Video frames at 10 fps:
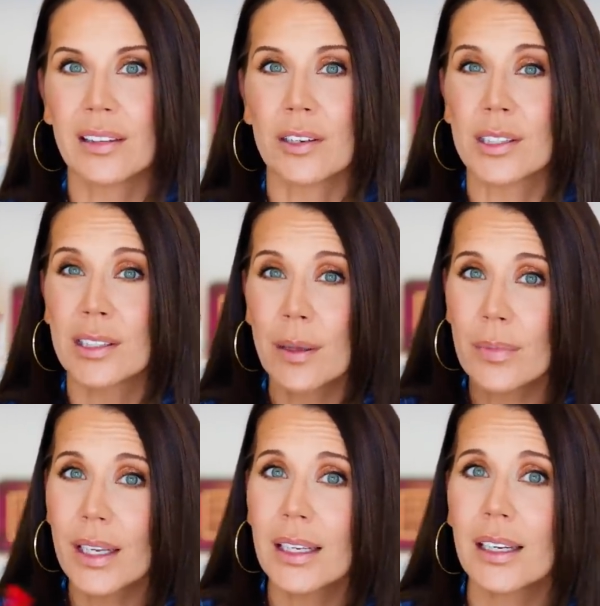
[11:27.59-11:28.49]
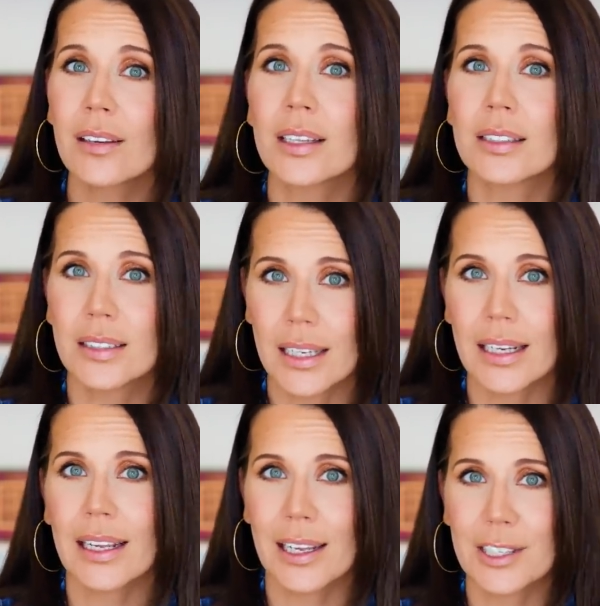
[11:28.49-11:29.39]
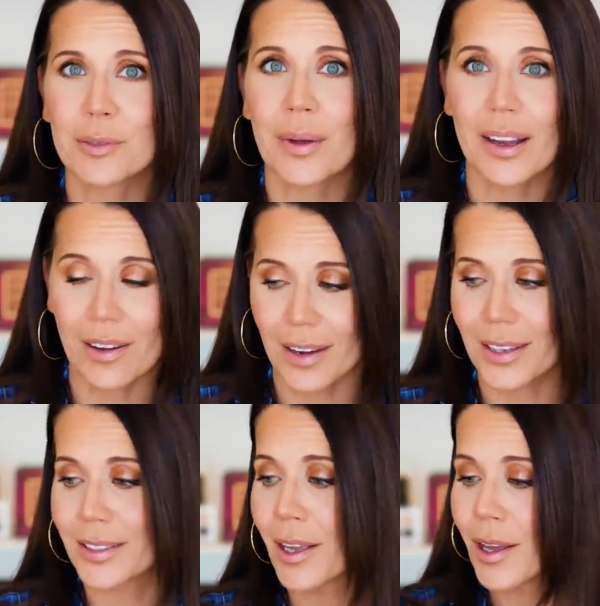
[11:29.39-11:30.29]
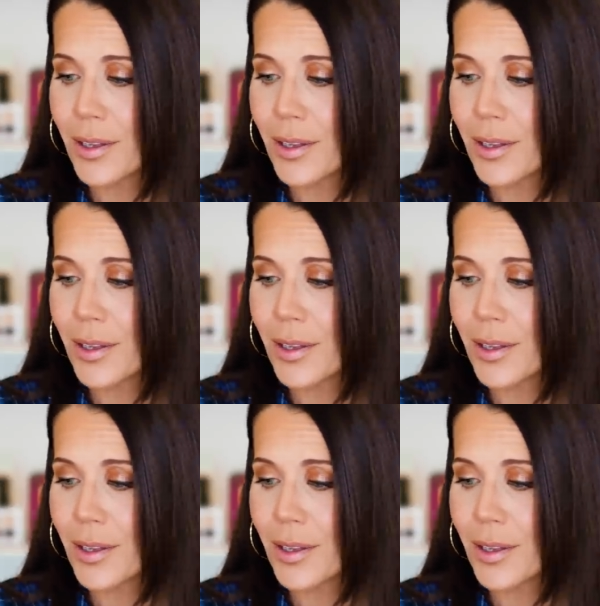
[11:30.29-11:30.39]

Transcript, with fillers: there's something in here that did itch my eyes.